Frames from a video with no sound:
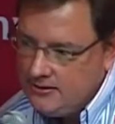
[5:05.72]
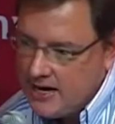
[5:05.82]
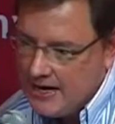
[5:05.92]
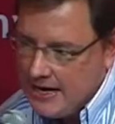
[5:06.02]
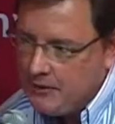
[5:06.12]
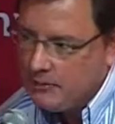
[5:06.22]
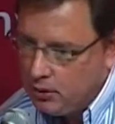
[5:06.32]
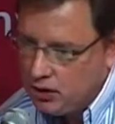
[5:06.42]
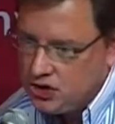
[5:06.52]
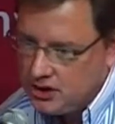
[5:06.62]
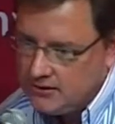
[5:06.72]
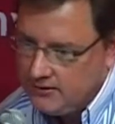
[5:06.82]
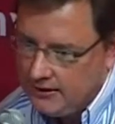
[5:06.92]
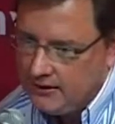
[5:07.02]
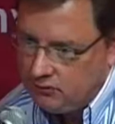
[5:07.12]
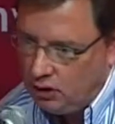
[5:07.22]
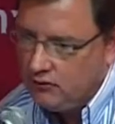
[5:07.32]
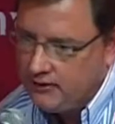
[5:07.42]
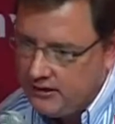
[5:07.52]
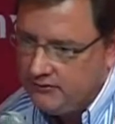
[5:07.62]
dynamic projects that
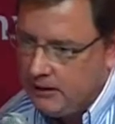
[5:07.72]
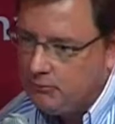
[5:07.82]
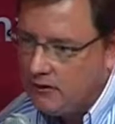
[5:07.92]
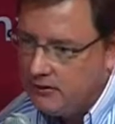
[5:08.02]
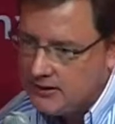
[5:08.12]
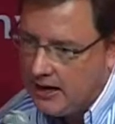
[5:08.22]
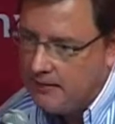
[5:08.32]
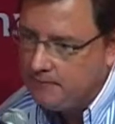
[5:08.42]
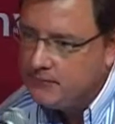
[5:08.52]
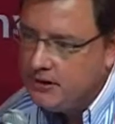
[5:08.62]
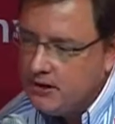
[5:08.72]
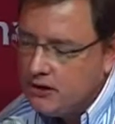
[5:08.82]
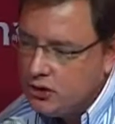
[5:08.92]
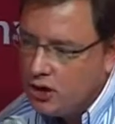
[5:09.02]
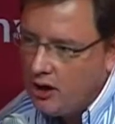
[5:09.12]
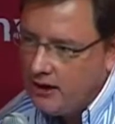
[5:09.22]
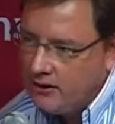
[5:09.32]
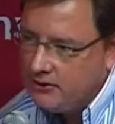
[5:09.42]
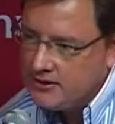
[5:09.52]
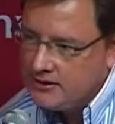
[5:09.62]
evolve and develop over time. So I
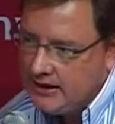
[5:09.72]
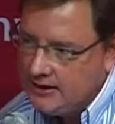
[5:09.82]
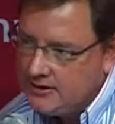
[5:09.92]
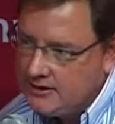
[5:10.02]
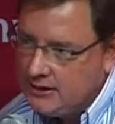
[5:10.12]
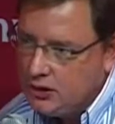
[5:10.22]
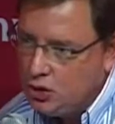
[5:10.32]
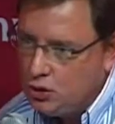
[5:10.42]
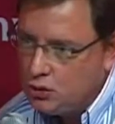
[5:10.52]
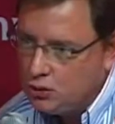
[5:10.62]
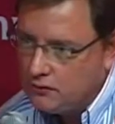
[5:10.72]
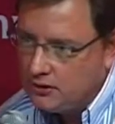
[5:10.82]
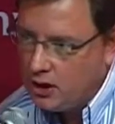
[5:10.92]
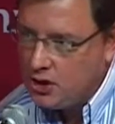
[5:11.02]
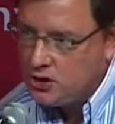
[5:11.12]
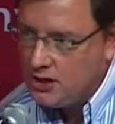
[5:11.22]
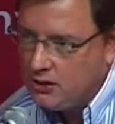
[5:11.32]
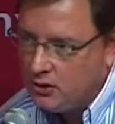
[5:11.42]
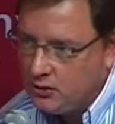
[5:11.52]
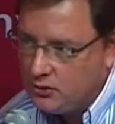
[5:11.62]
think there's a tendency to sort of
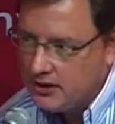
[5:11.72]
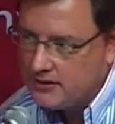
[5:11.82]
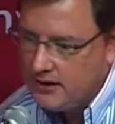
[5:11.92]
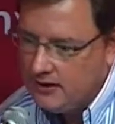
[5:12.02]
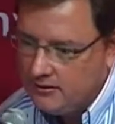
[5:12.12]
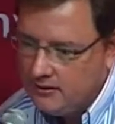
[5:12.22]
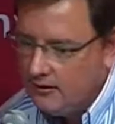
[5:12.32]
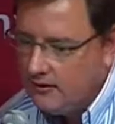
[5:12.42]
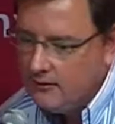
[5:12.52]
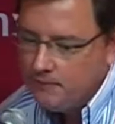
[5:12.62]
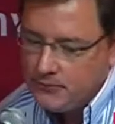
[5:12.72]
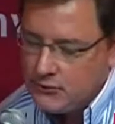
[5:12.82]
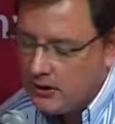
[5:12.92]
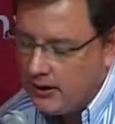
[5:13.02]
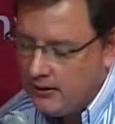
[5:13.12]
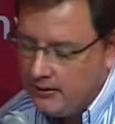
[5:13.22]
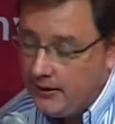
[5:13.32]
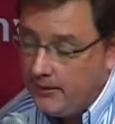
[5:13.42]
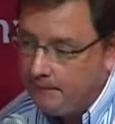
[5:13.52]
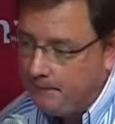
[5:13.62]
negotiate contracts and try and,
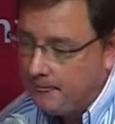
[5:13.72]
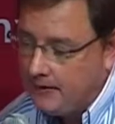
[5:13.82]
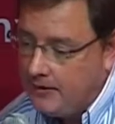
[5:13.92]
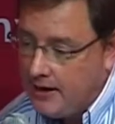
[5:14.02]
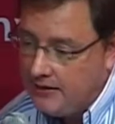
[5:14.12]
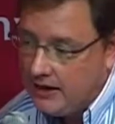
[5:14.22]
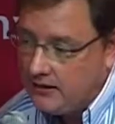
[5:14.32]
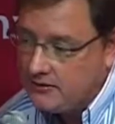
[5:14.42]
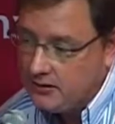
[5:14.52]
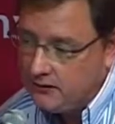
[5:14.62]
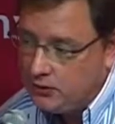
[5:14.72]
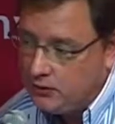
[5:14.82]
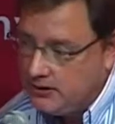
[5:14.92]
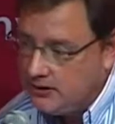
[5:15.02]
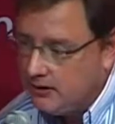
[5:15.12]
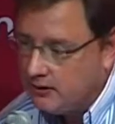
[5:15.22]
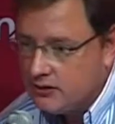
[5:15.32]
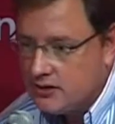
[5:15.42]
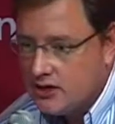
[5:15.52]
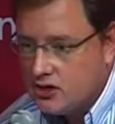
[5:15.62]
at the outset of a 20-year
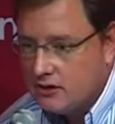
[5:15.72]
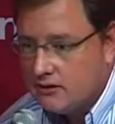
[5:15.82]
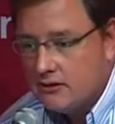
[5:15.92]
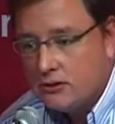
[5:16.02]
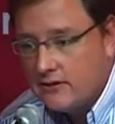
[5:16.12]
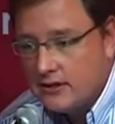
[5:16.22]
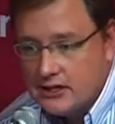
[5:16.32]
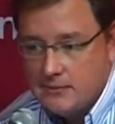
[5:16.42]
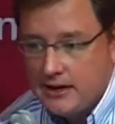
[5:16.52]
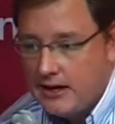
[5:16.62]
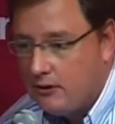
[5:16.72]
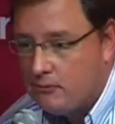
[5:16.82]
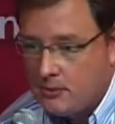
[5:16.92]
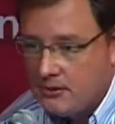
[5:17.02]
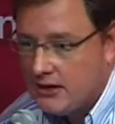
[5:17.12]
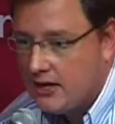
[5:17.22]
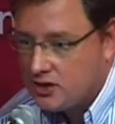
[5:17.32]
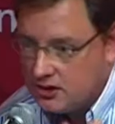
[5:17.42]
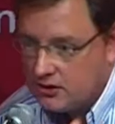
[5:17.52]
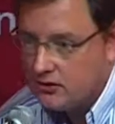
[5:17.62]
concession, sort of anticipate every
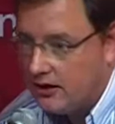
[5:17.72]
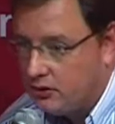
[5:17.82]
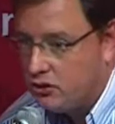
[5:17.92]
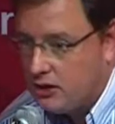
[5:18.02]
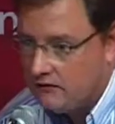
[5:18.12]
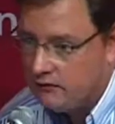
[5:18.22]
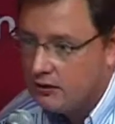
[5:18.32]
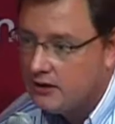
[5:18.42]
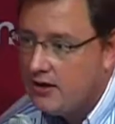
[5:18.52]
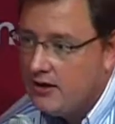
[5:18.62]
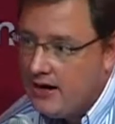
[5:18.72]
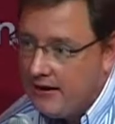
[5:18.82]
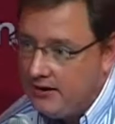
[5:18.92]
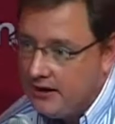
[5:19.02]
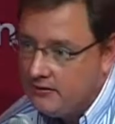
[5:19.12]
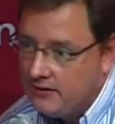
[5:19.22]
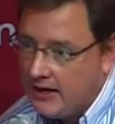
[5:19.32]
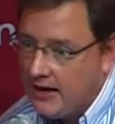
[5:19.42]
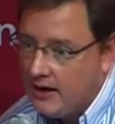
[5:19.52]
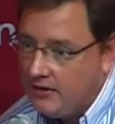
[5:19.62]
permutation and try and contract for it. At the end of the
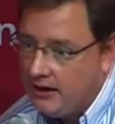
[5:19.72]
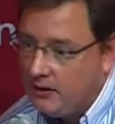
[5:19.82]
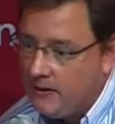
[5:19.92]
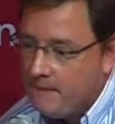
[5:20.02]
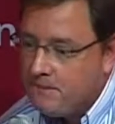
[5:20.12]
day, I think